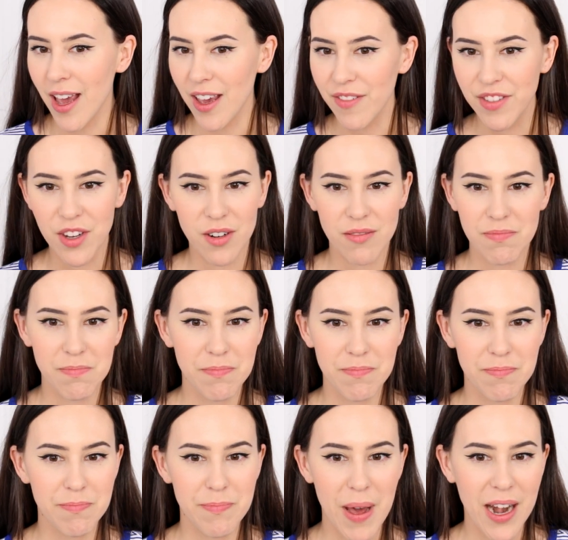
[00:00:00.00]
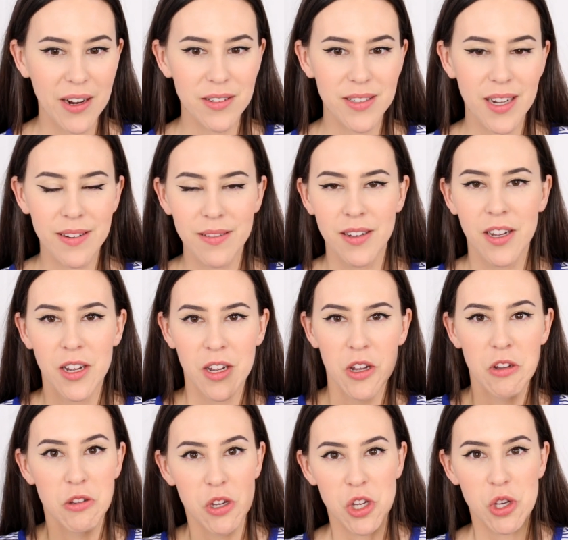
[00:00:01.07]
if they're better than
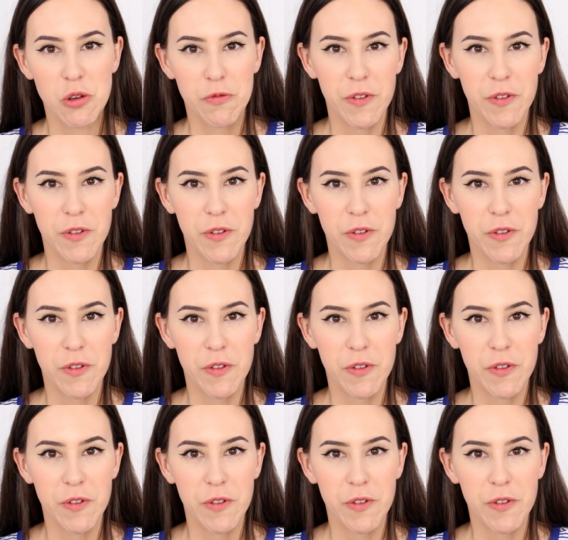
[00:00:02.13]
the new